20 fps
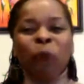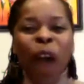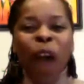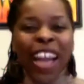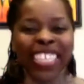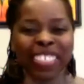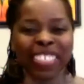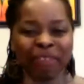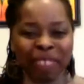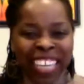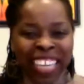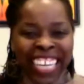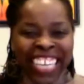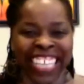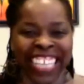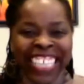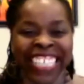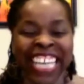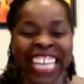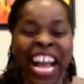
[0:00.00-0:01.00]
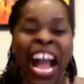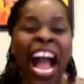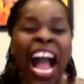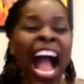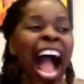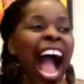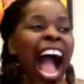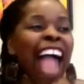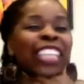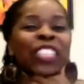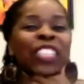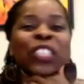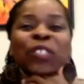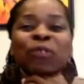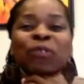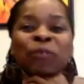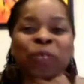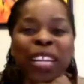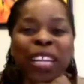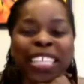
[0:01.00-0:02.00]
Muadi Dibinga. I
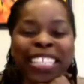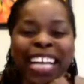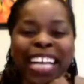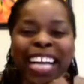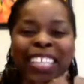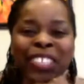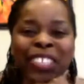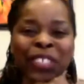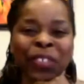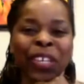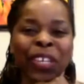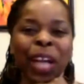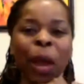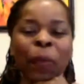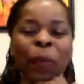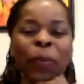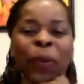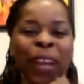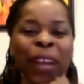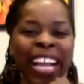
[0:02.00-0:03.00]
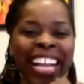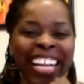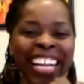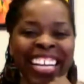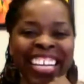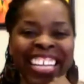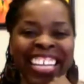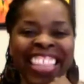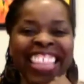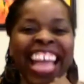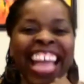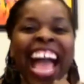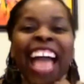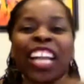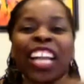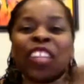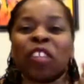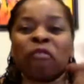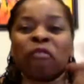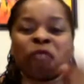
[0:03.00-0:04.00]
just realized during our break
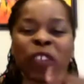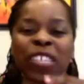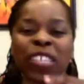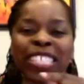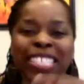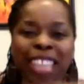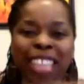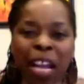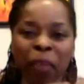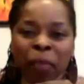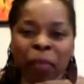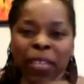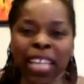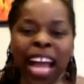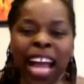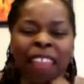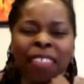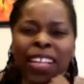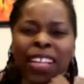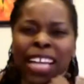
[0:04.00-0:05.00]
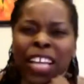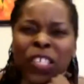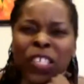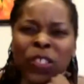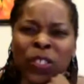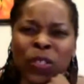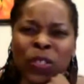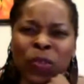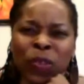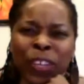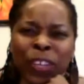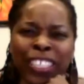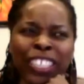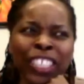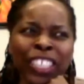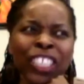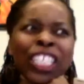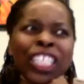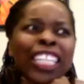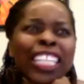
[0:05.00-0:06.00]
that in the first segment, I think I used the
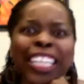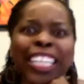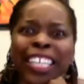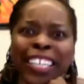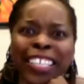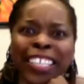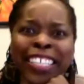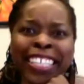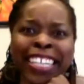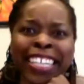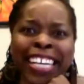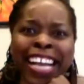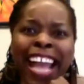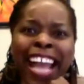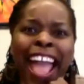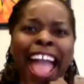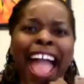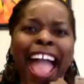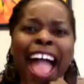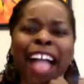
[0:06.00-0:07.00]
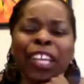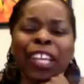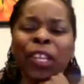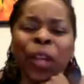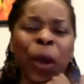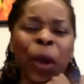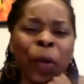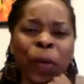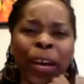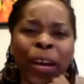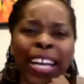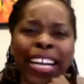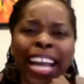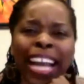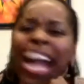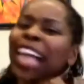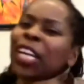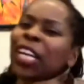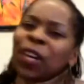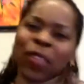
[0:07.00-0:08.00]
word chillier. And you know what?
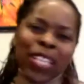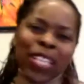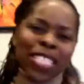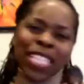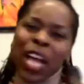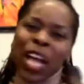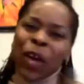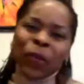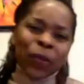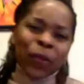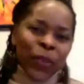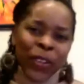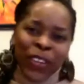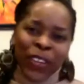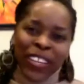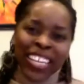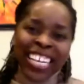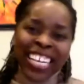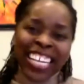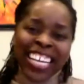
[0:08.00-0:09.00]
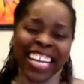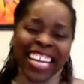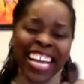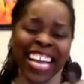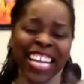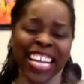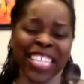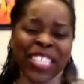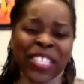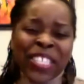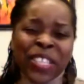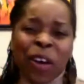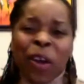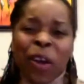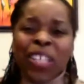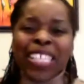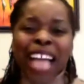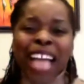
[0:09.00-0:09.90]
I know that's not a word. So